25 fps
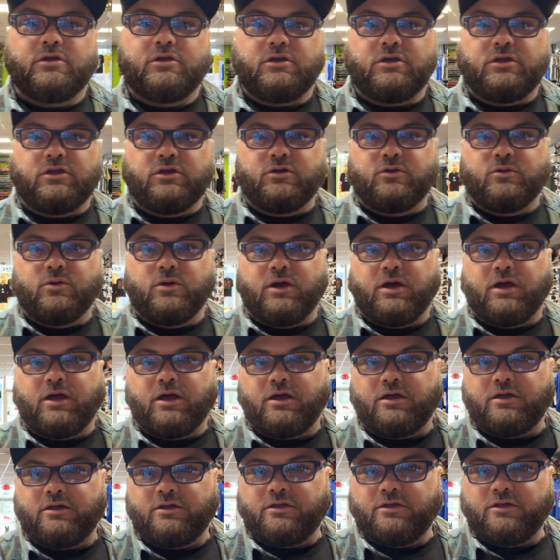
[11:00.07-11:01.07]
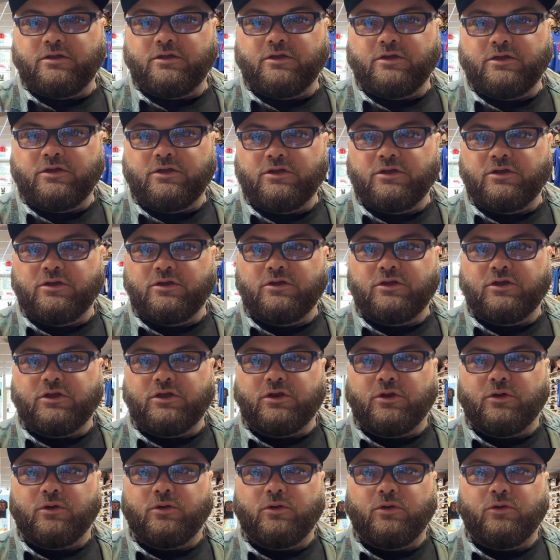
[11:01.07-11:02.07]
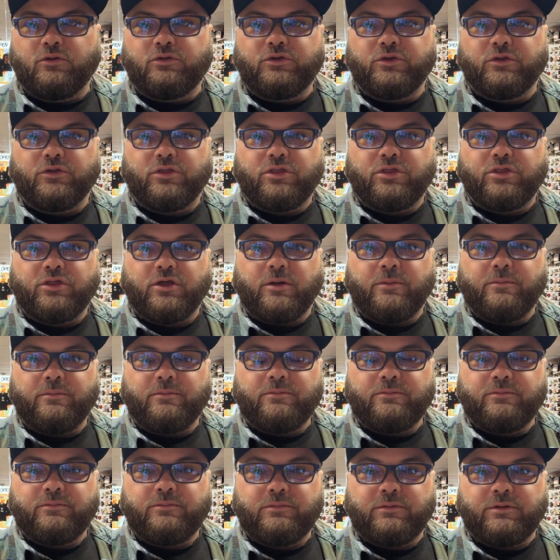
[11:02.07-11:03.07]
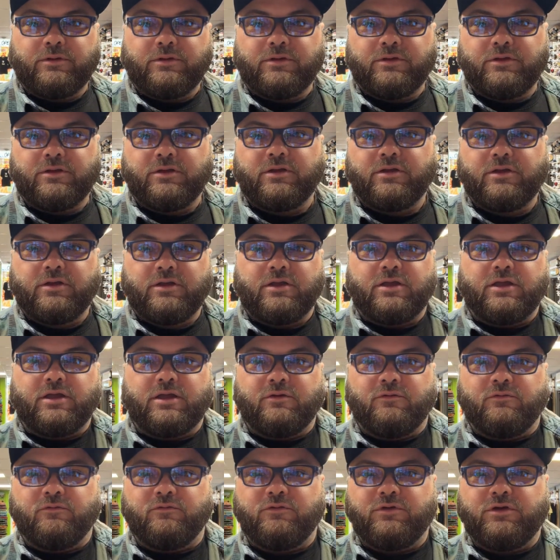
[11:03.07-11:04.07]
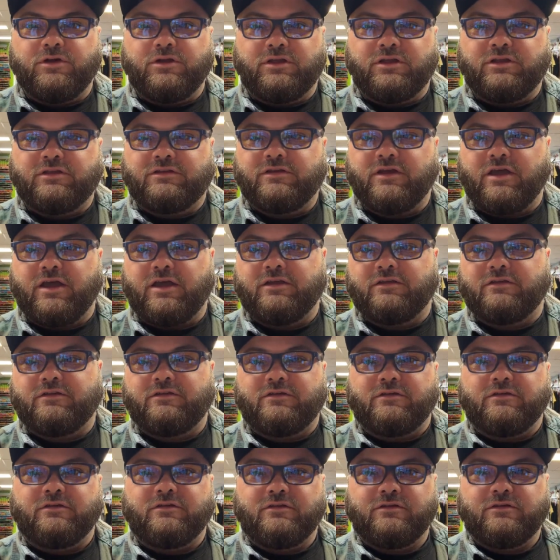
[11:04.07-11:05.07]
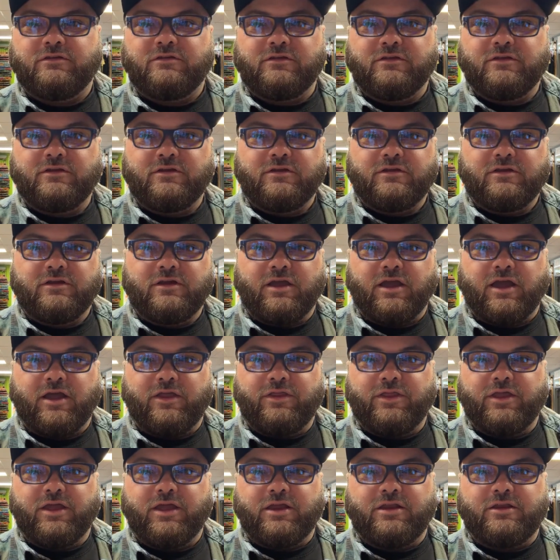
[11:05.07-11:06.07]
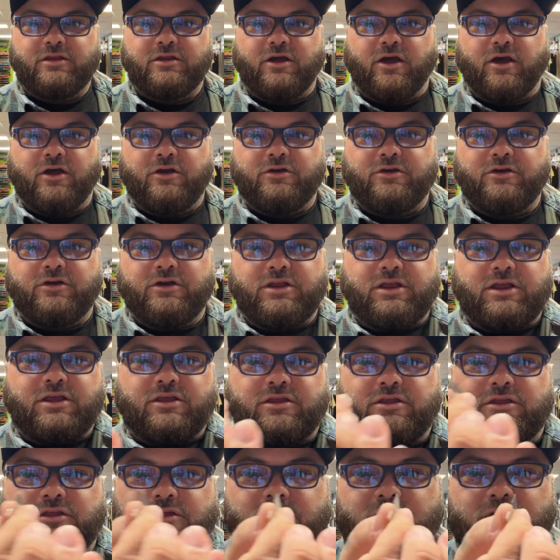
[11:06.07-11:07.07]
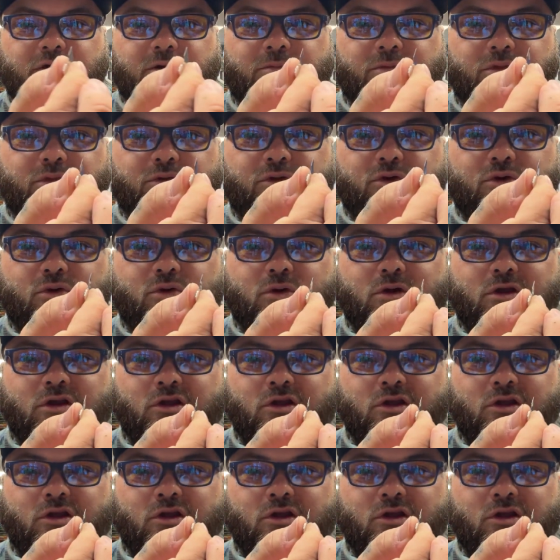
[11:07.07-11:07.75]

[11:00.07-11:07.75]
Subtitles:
You hold your thumb really tight, and then underneath you come through.